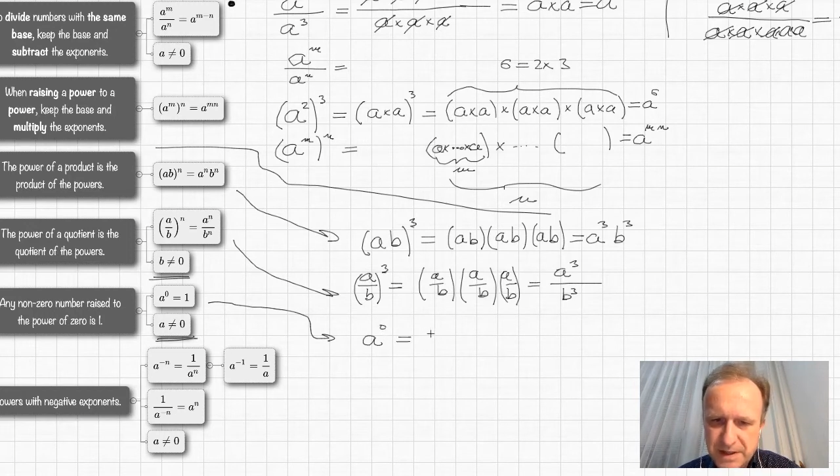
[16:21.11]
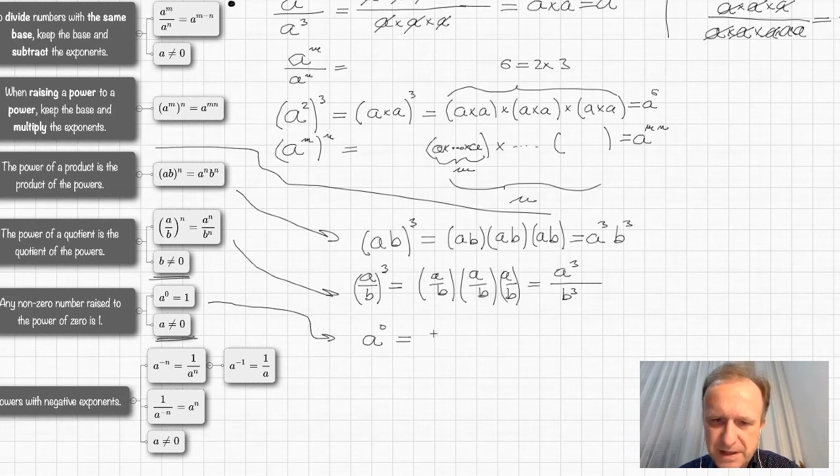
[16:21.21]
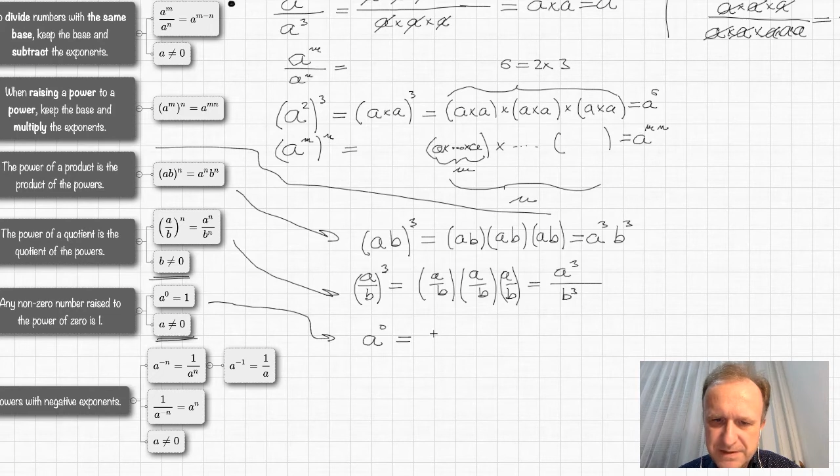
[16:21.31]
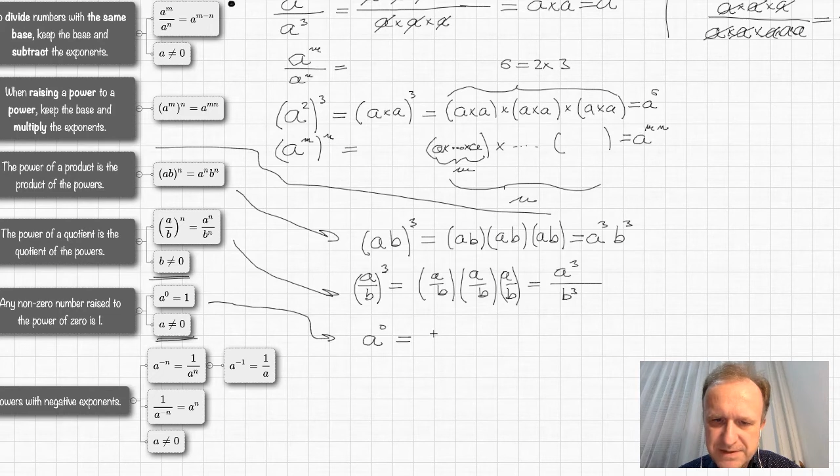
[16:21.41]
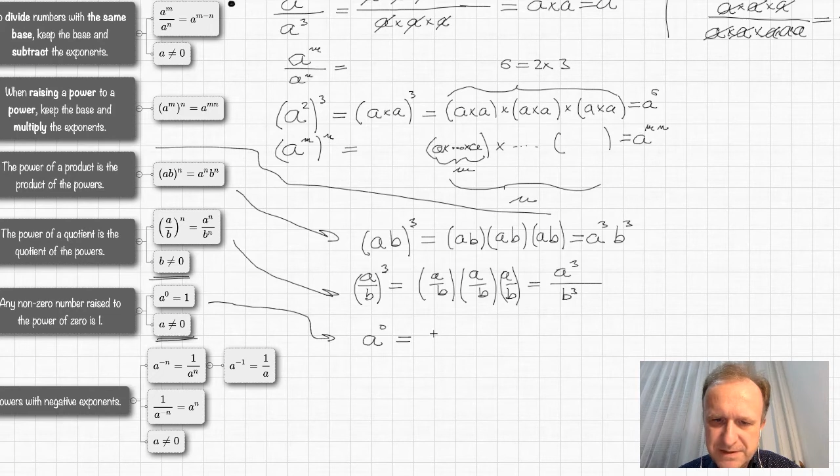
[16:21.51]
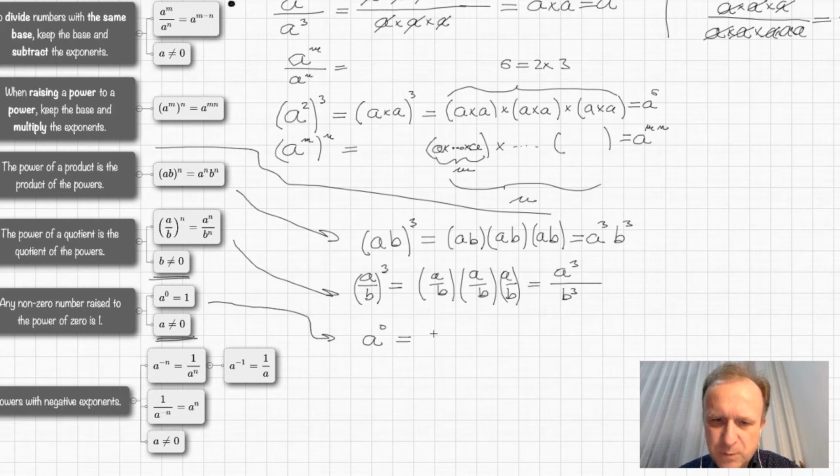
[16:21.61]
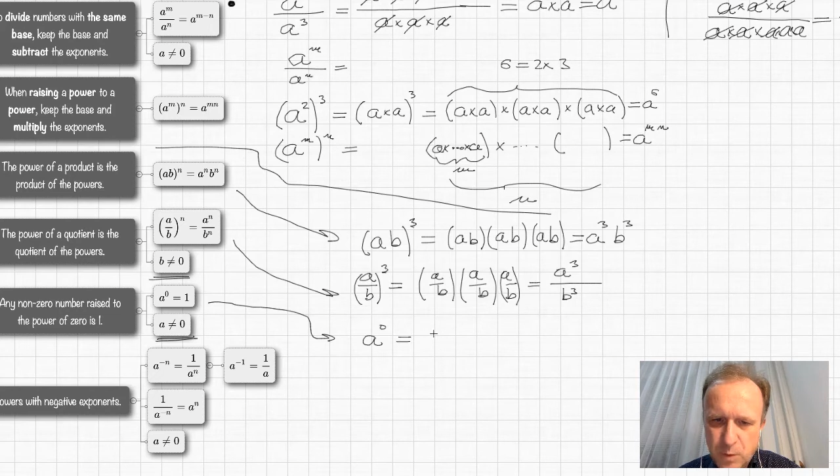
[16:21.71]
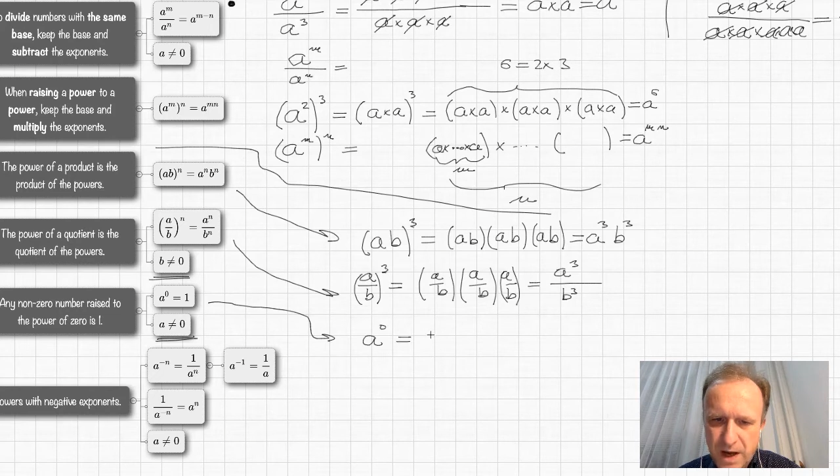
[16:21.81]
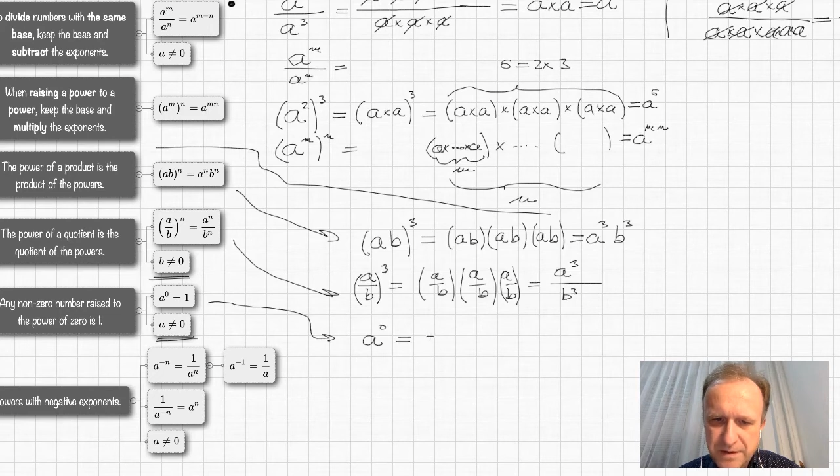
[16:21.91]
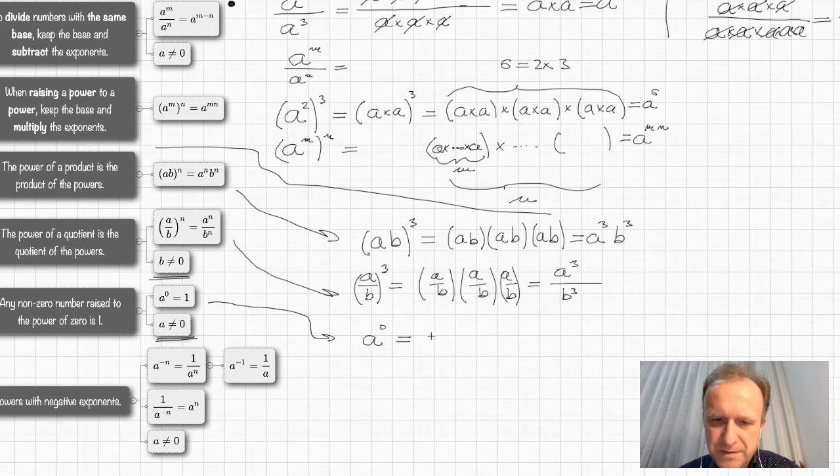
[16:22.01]
as
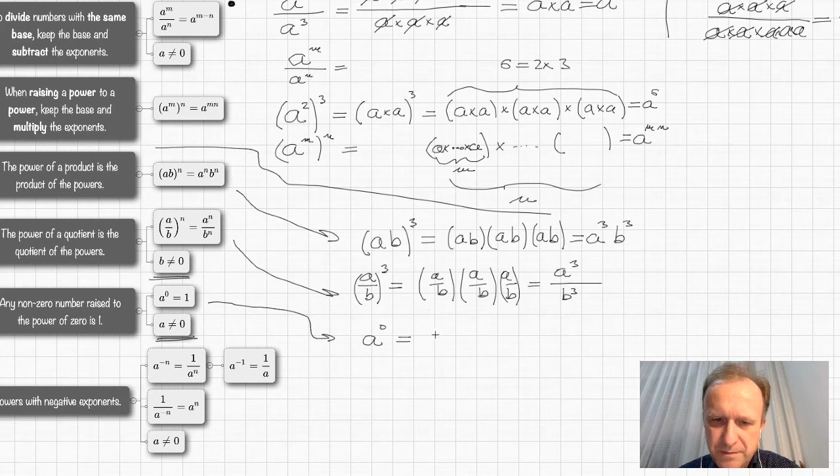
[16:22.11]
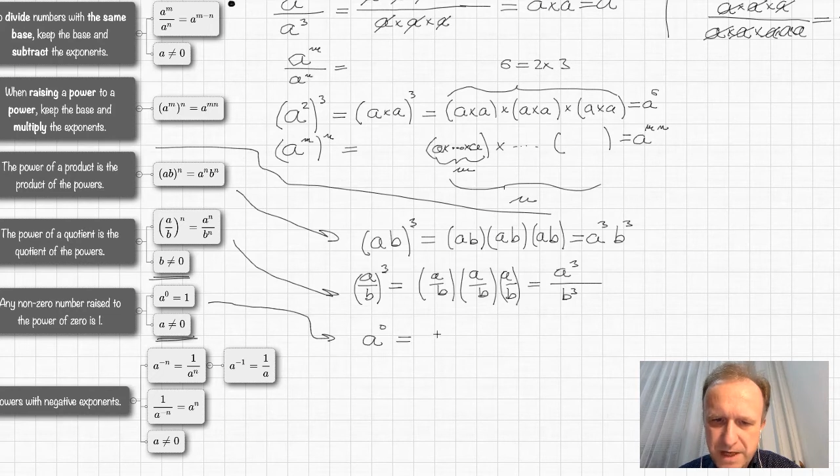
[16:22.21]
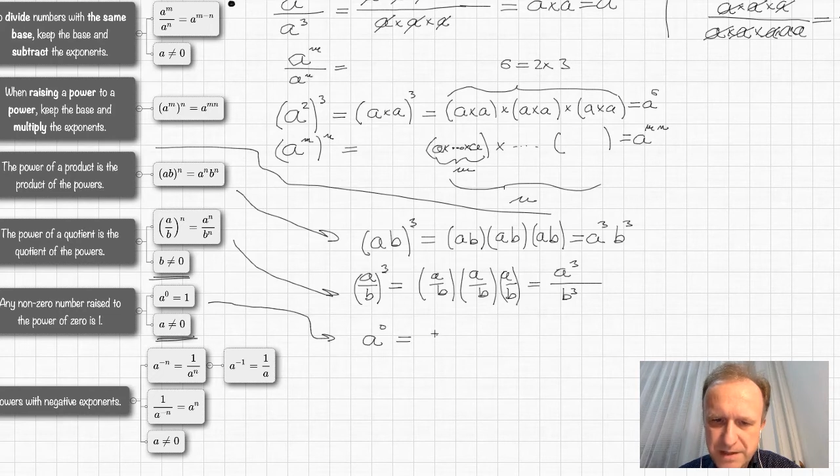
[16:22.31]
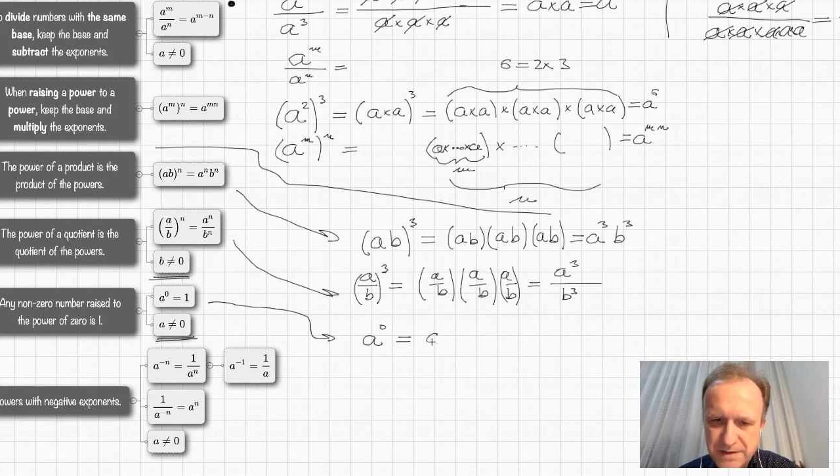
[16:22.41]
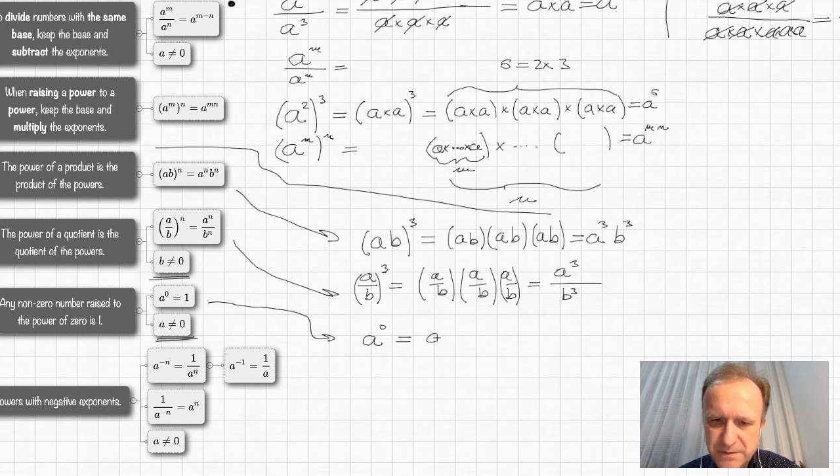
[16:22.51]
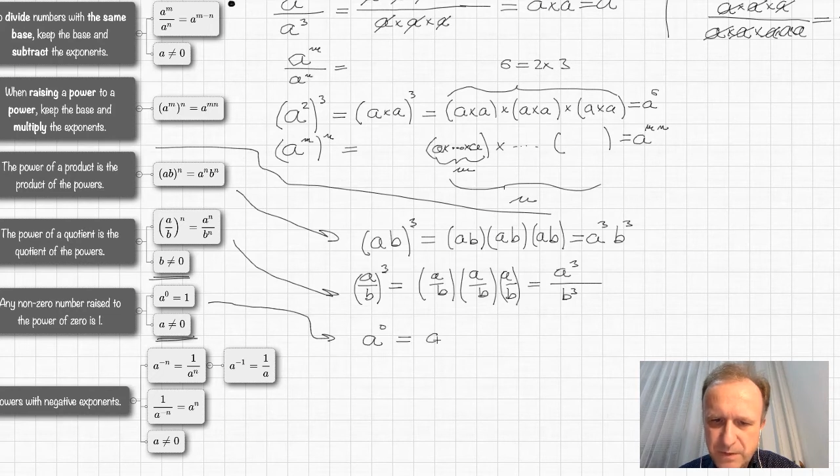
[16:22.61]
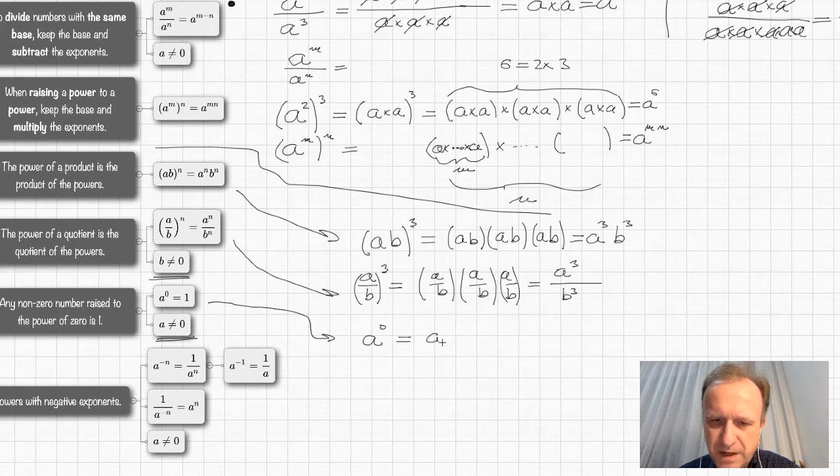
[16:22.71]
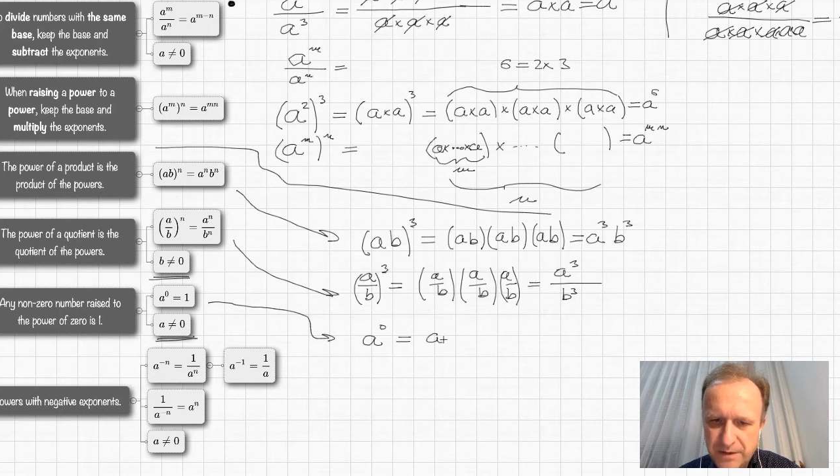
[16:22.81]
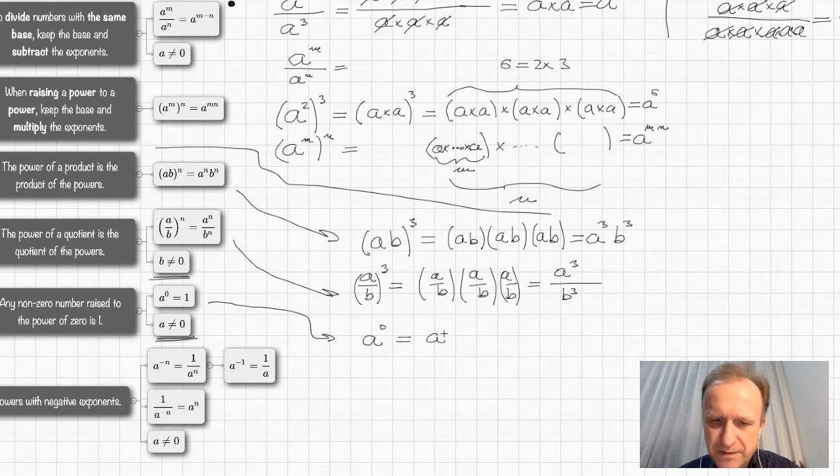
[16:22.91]
1 minus 1.